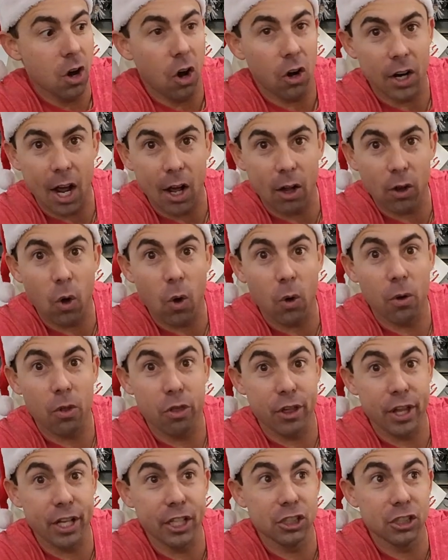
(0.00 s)
on how long
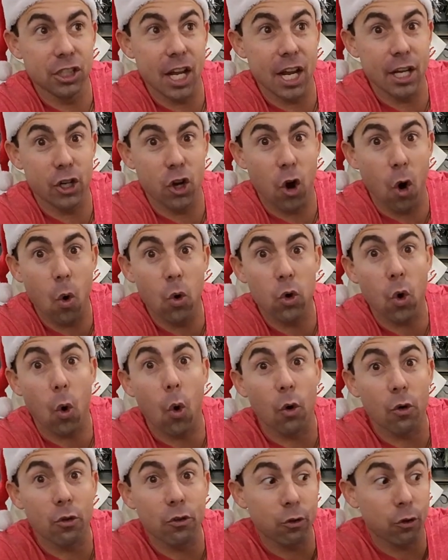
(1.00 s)
things stay cold
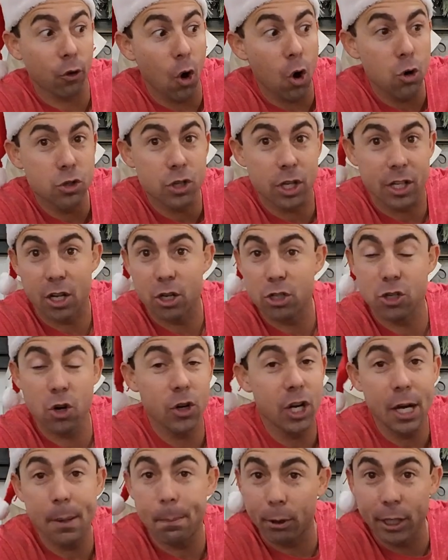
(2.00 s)
or frozen. There's no
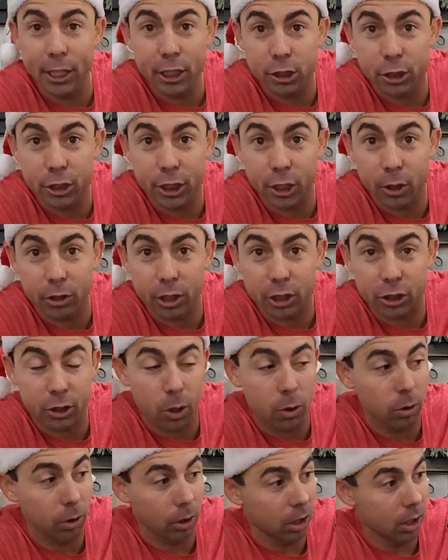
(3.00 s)
need to pre-chill this
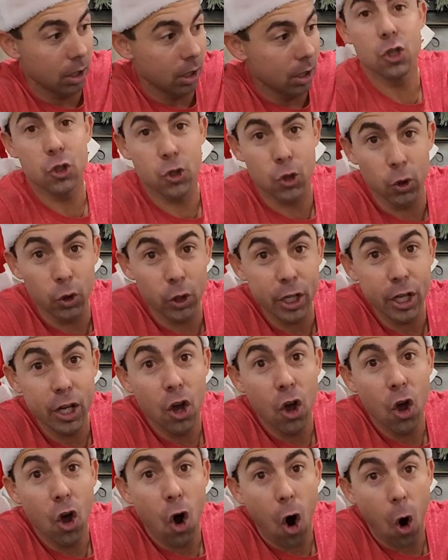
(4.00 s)
cooler. Truly
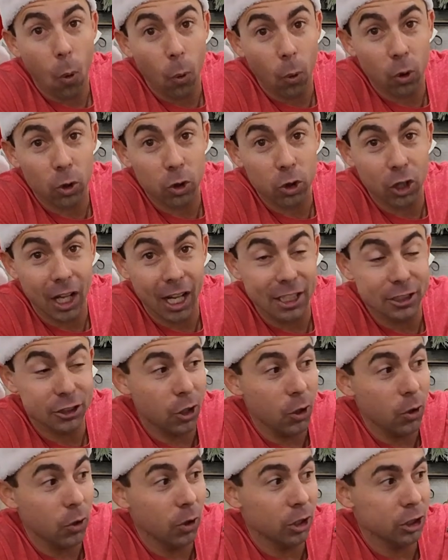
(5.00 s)
a world-class
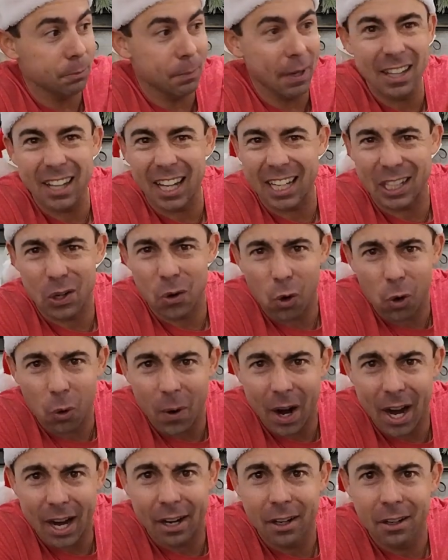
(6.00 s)
cooler. It's made in like
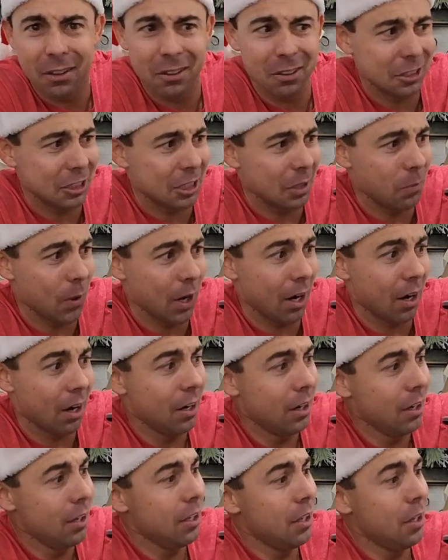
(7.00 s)
Norway or somewhere,
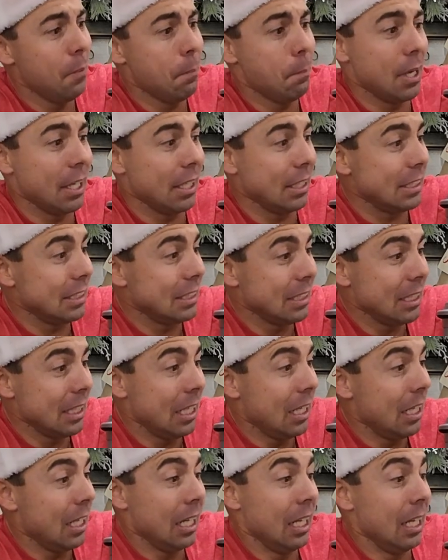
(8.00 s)
but
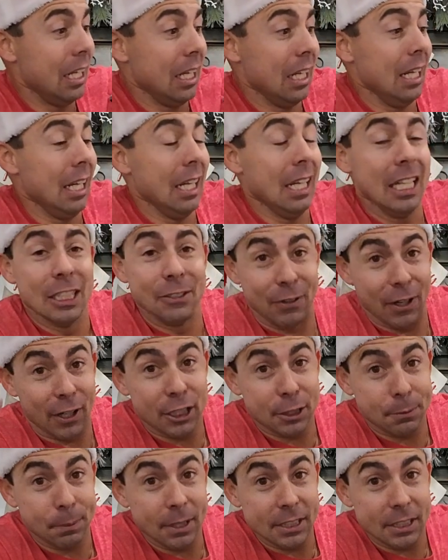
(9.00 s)
it's very
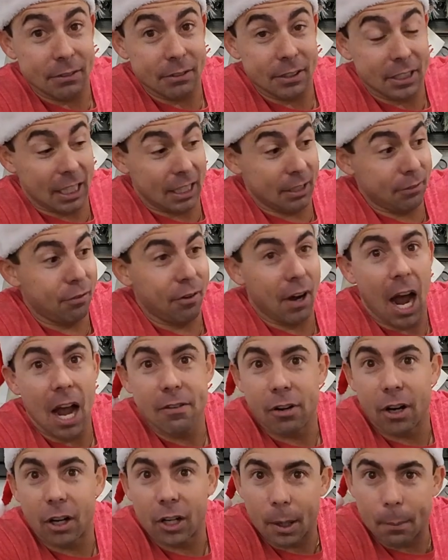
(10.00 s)
expensive. It's like
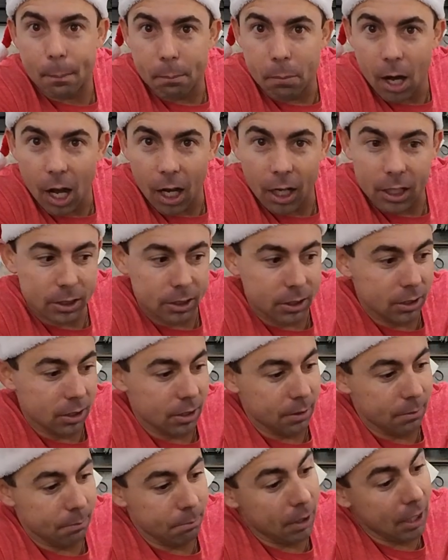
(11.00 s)
$500.
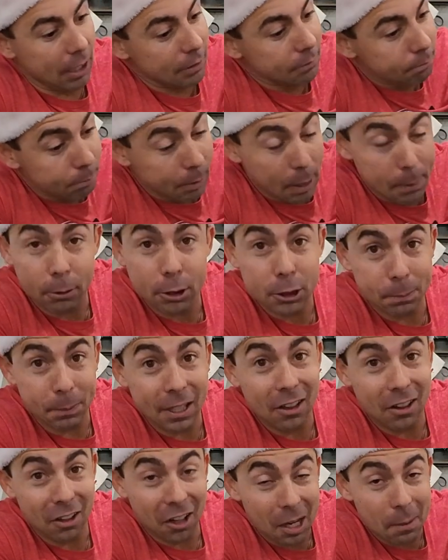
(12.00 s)
But people
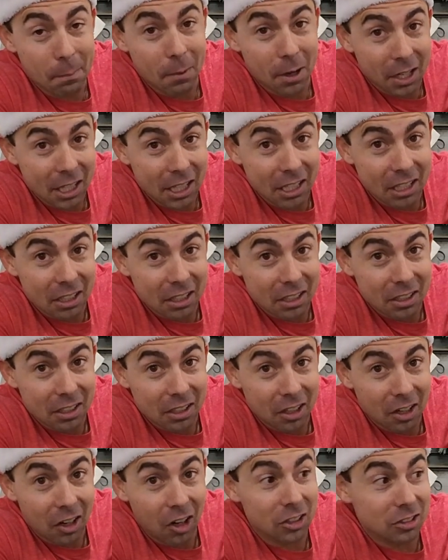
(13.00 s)
spend a lot of money
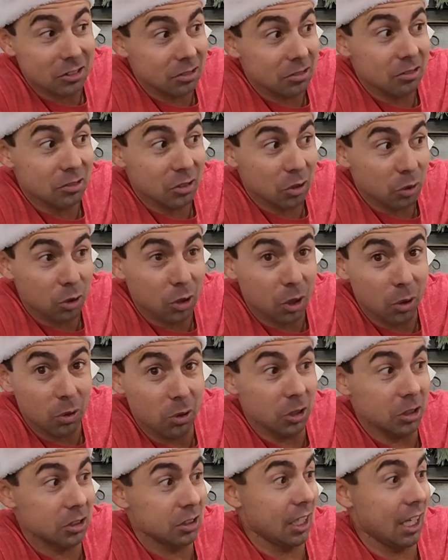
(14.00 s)
on little
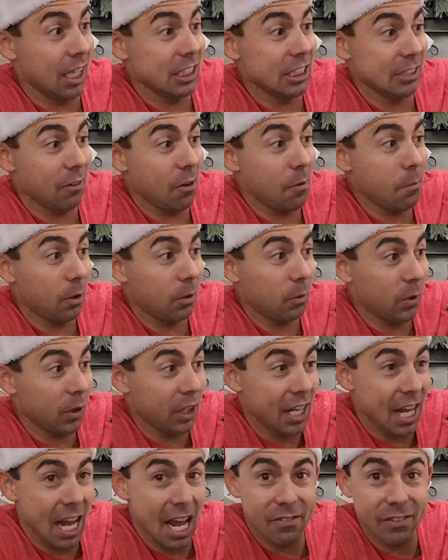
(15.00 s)
coolers, and some of them are
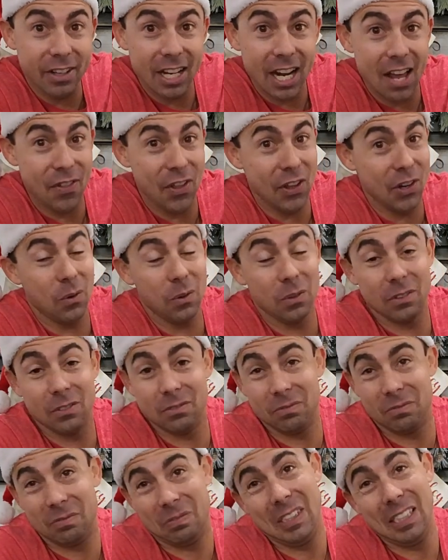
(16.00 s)
really heavy and they don't
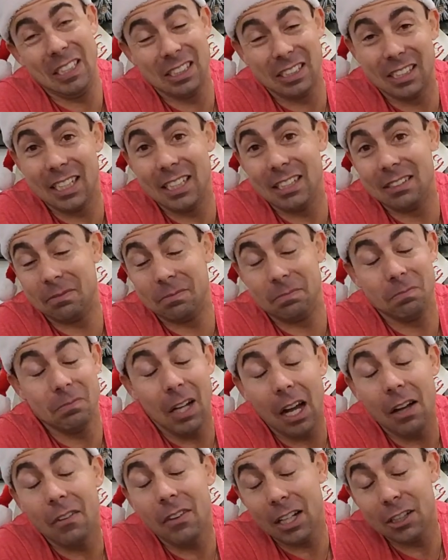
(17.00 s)
insulate.
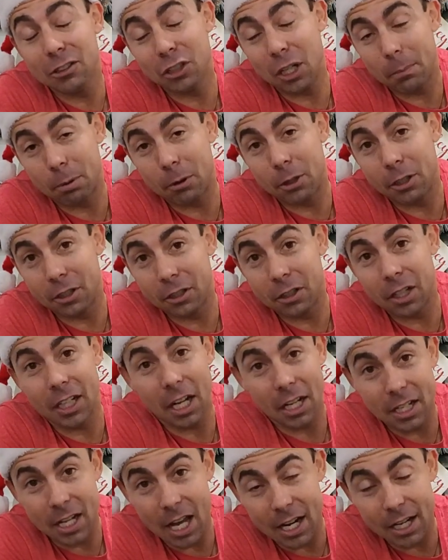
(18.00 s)
They insulate pretty good, like
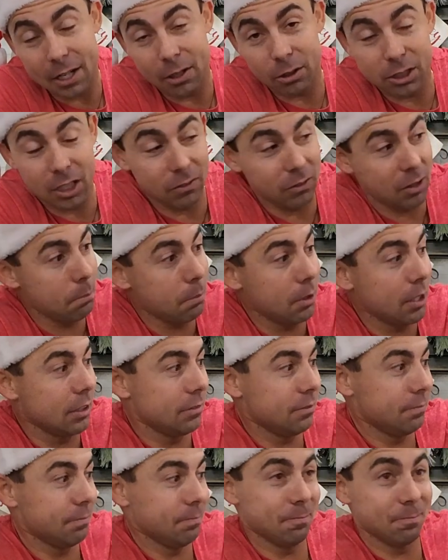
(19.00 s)
a Yeti or something,
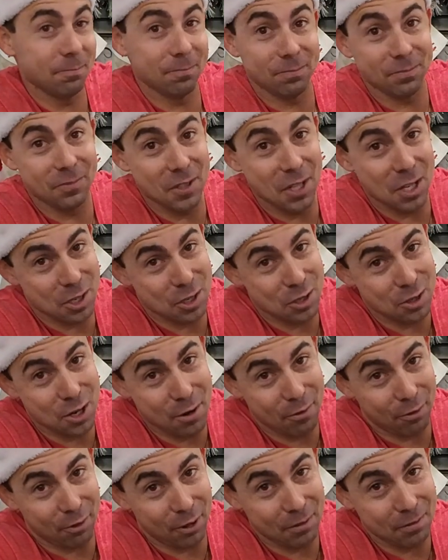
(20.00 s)
but this is
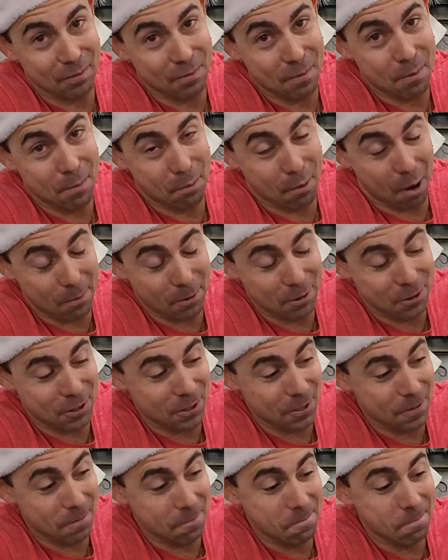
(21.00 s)
different. Promise
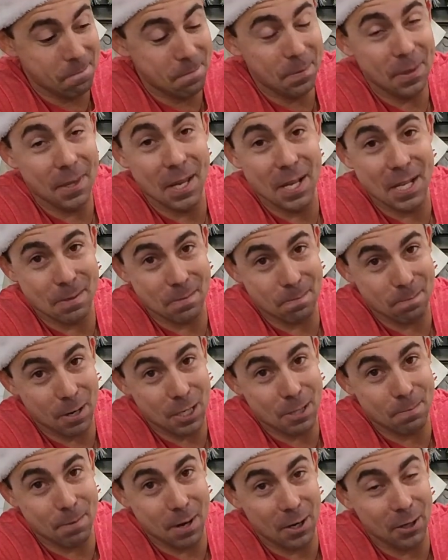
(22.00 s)
you. It's
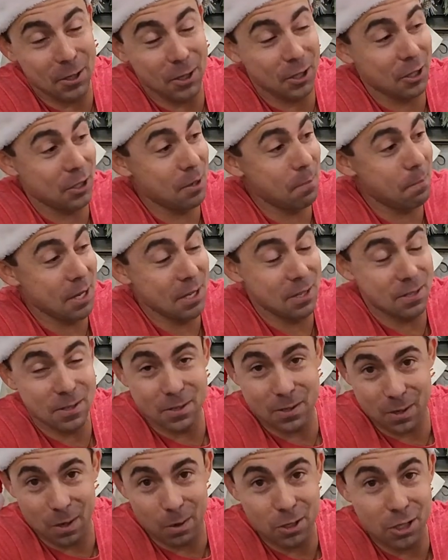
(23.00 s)
much better. You're going to be
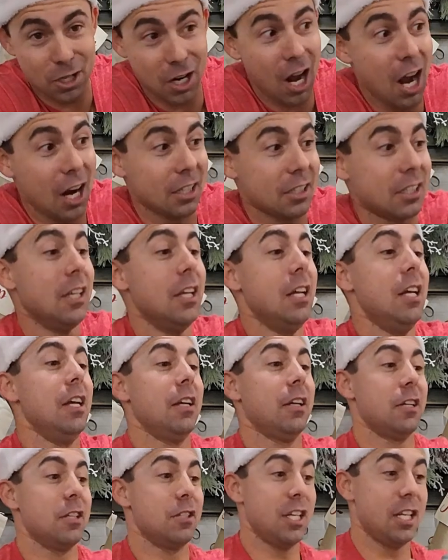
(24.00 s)
so shocked
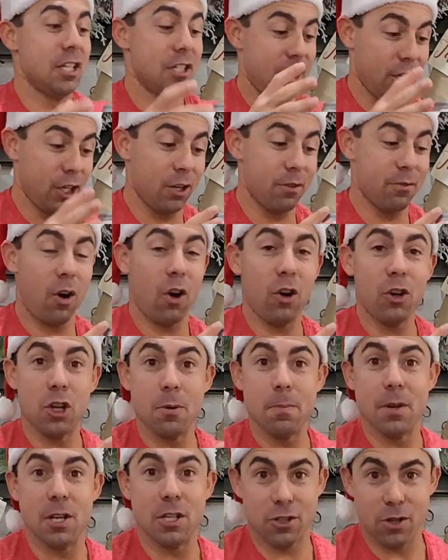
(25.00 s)
because the interior
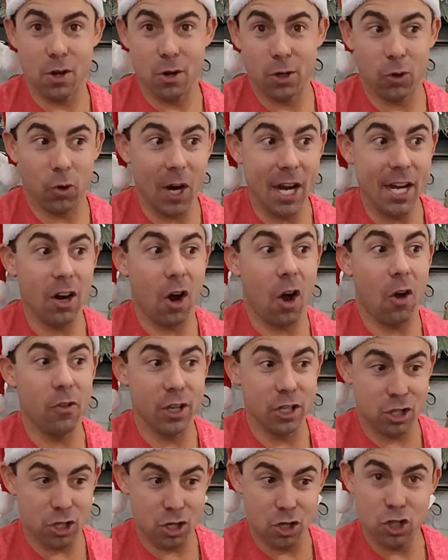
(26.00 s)
volume is so great on
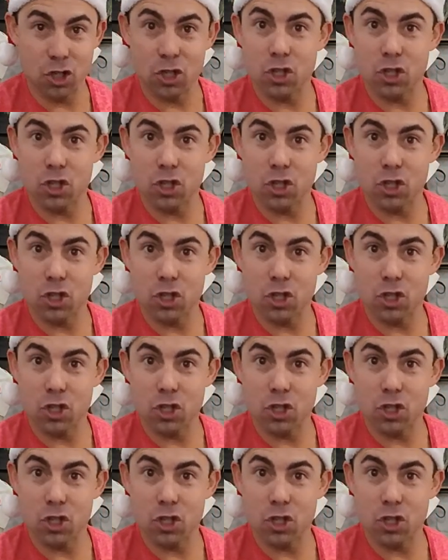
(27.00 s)
this